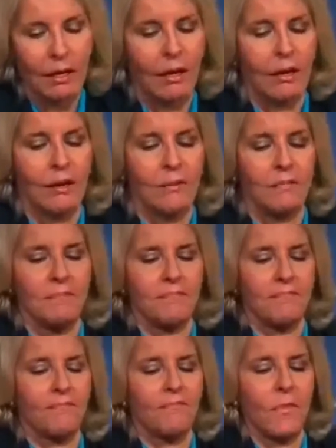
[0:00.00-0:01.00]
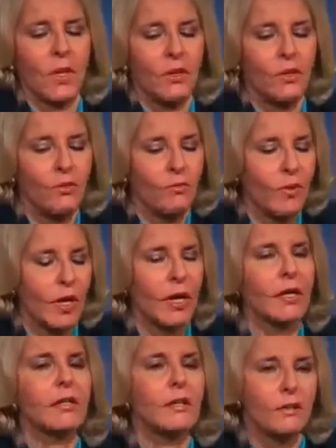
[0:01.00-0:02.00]
Um, you've
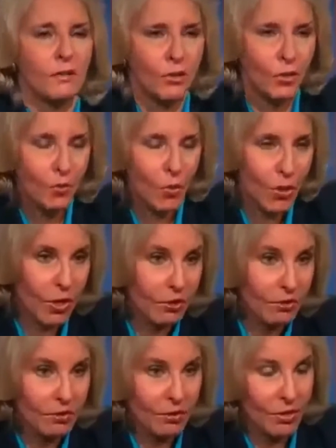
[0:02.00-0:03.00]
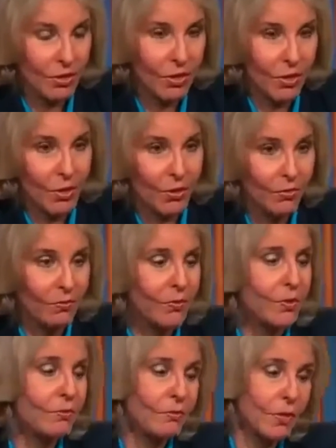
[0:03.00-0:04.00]
got two more years to go
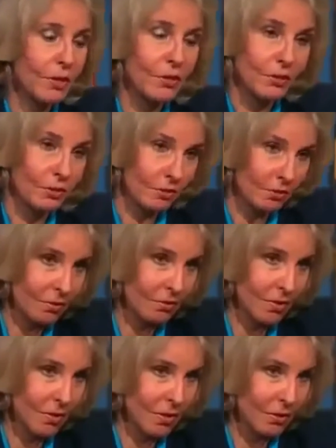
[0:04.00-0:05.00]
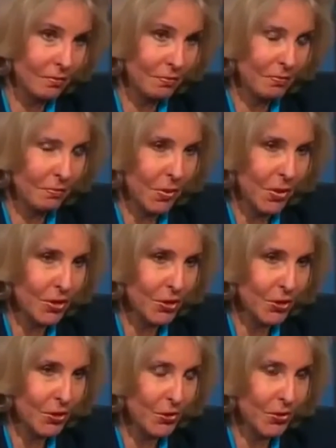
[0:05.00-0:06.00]
to finish the part
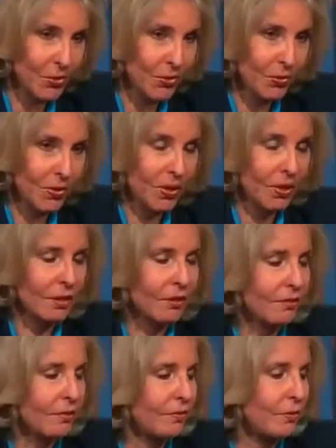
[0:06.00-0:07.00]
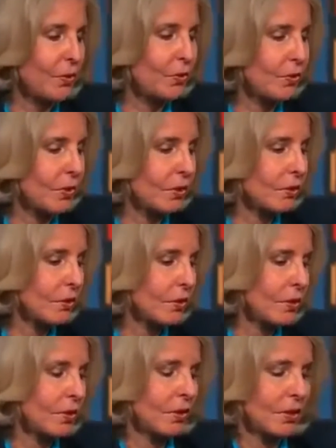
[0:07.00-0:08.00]
two of your
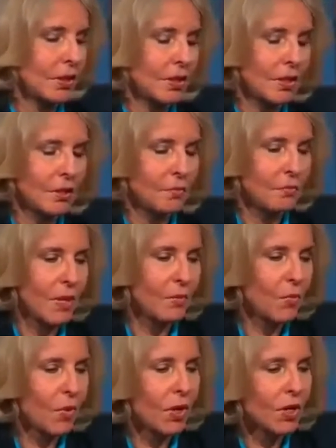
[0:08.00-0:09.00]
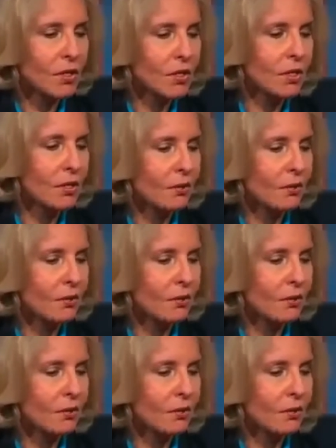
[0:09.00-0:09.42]
uh, memoirs.